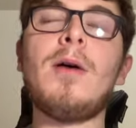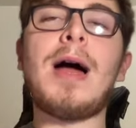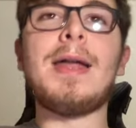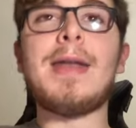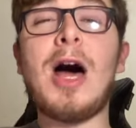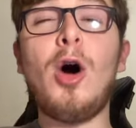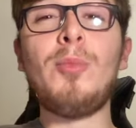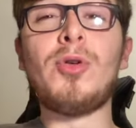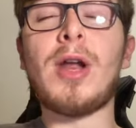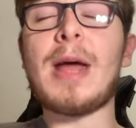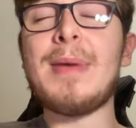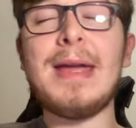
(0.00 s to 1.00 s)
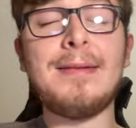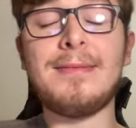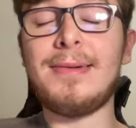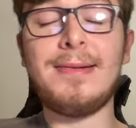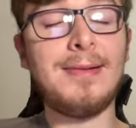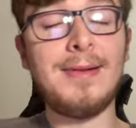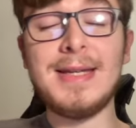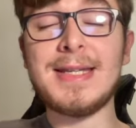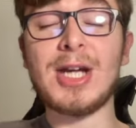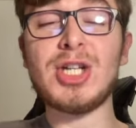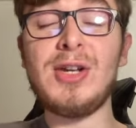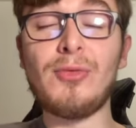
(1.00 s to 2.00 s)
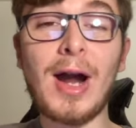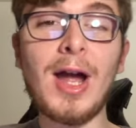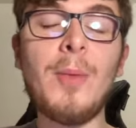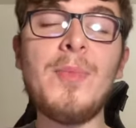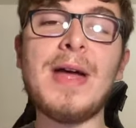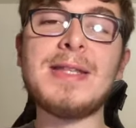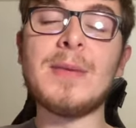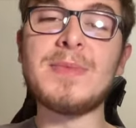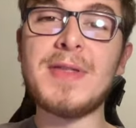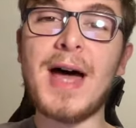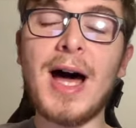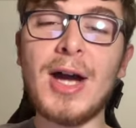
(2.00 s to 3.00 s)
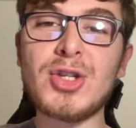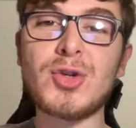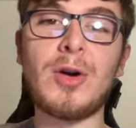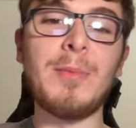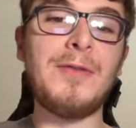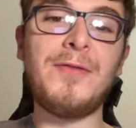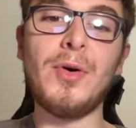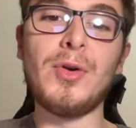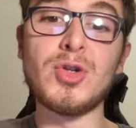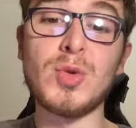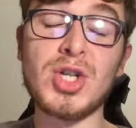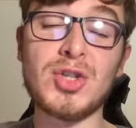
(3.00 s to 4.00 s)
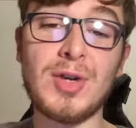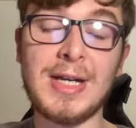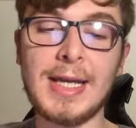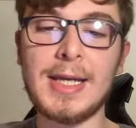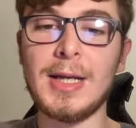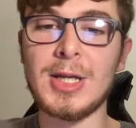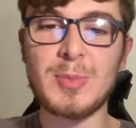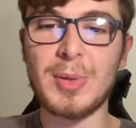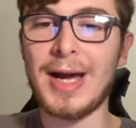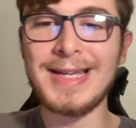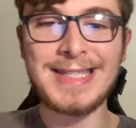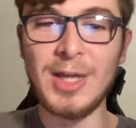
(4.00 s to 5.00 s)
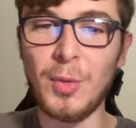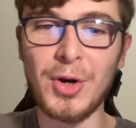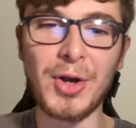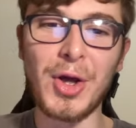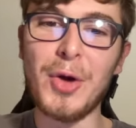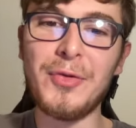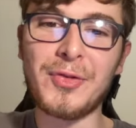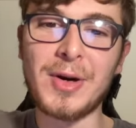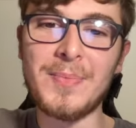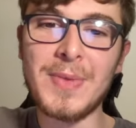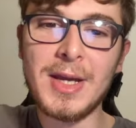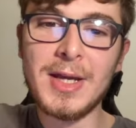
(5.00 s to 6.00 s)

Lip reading: And Almiron, I mean, he's actually right up there in terms of the high-scoring midfielders, which is ridiculous, but I still wouldn't go for him.